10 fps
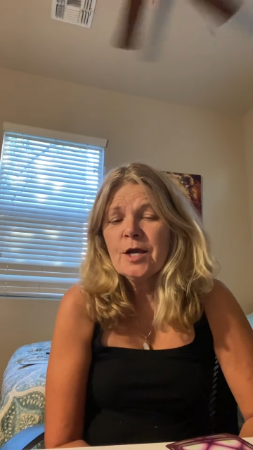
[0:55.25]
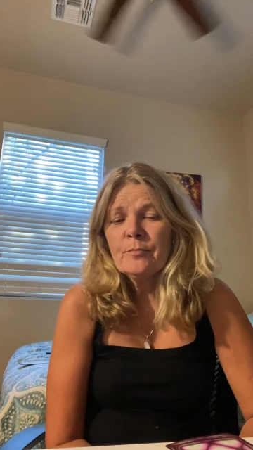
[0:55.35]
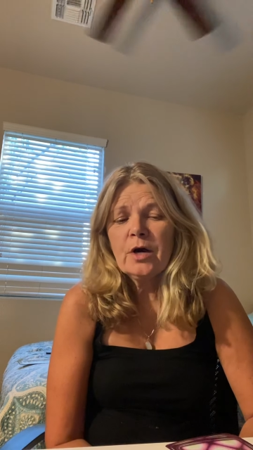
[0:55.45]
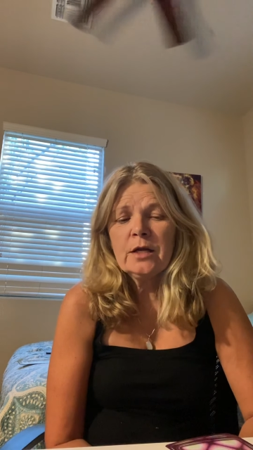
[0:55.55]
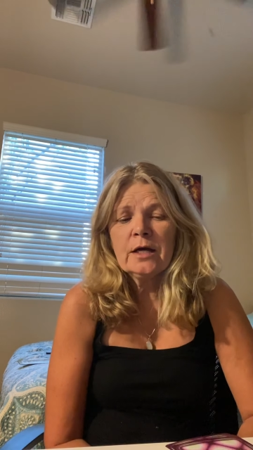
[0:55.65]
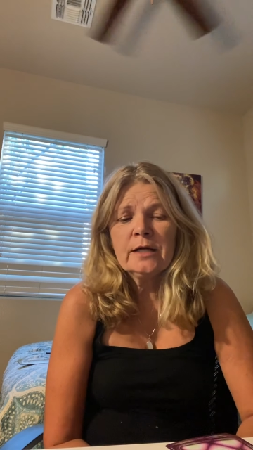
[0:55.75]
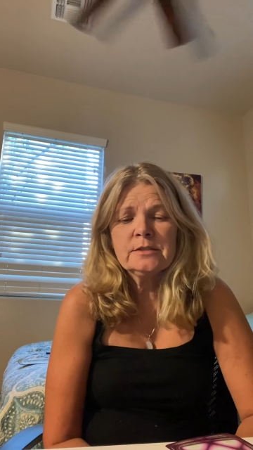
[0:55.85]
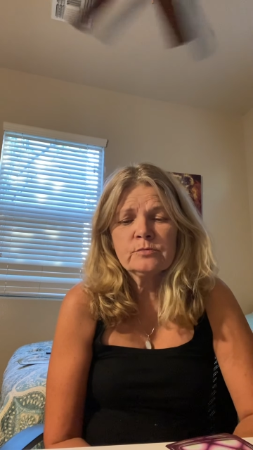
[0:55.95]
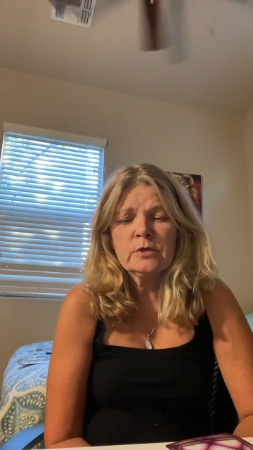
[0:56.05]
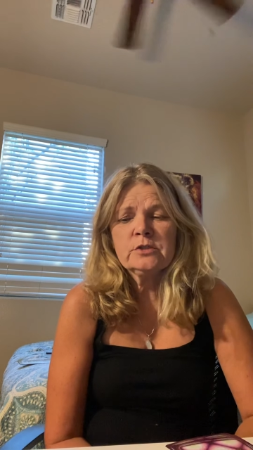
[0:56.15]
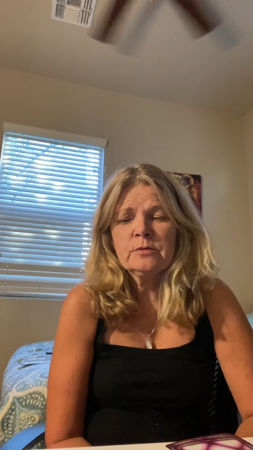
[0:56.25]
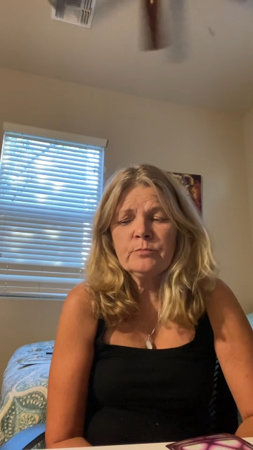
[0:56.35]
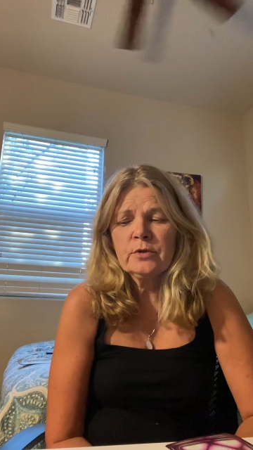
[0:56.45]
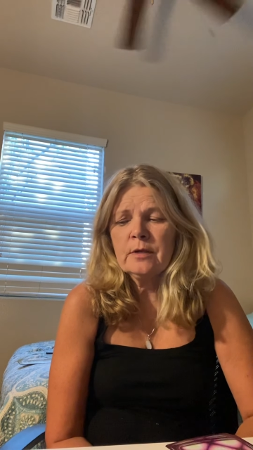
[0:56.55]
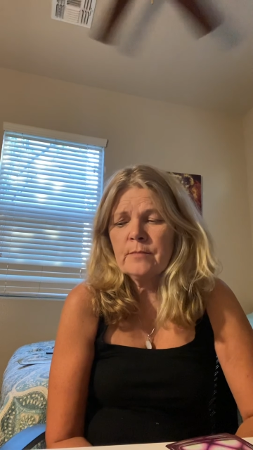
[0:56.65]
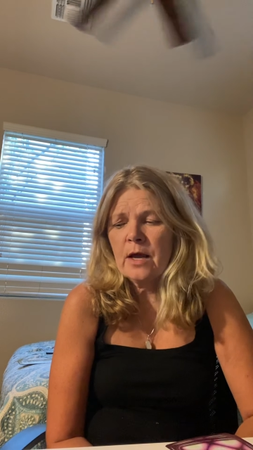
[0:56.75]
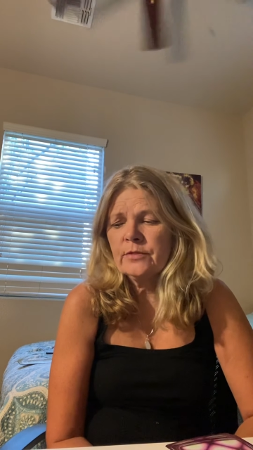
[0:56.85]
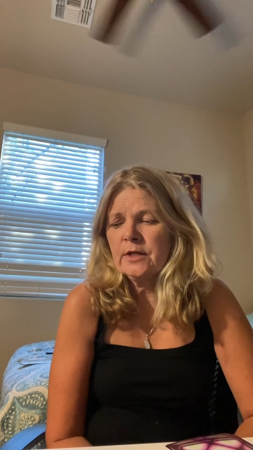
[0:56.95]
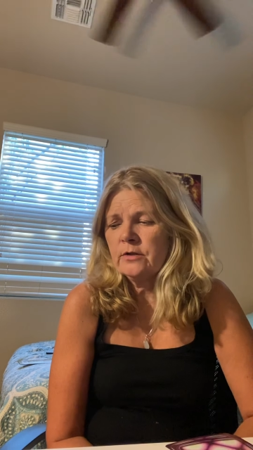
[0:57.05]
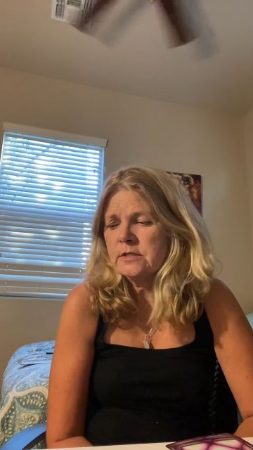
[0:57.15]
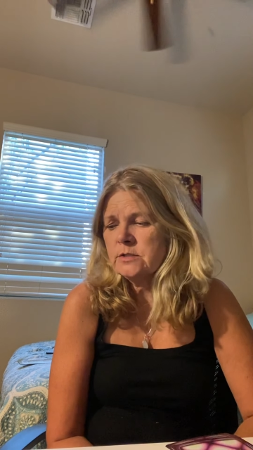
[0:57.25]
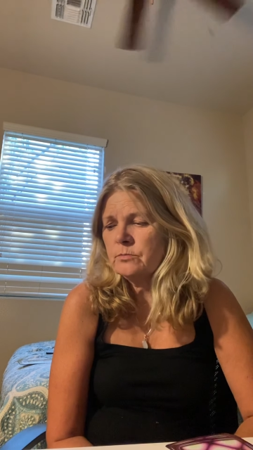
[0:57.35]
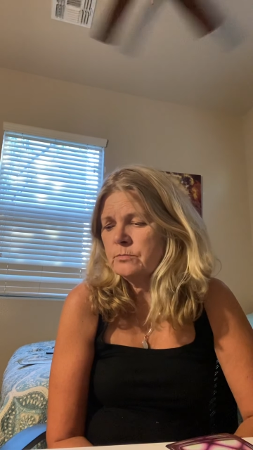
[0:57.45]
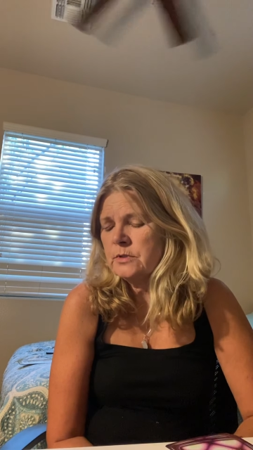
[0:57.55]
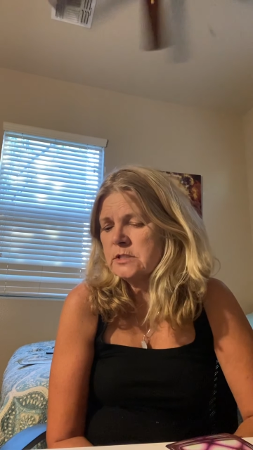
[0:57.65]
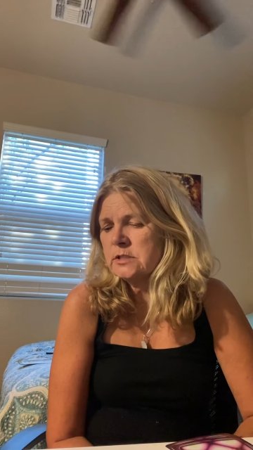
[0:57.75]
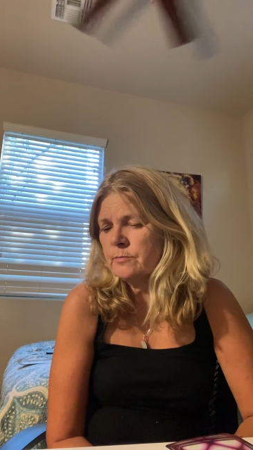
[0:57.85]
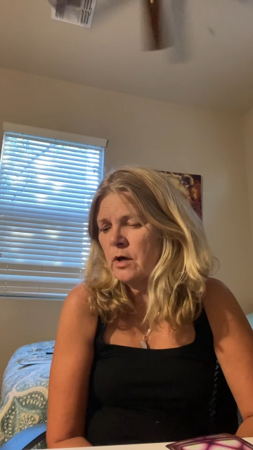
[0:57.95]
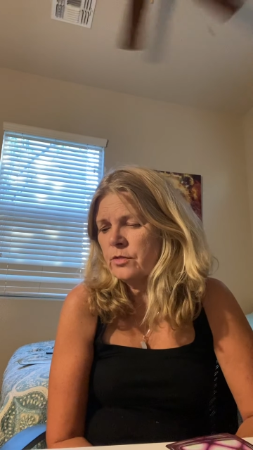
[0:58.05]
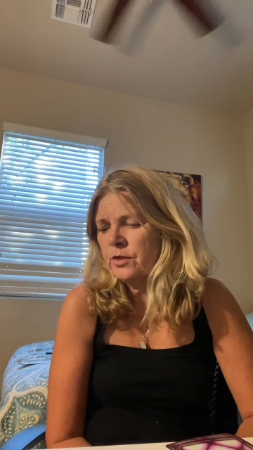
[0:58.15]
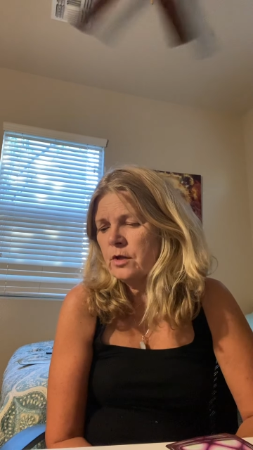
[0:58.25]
but I just wanted to put them out there this this month.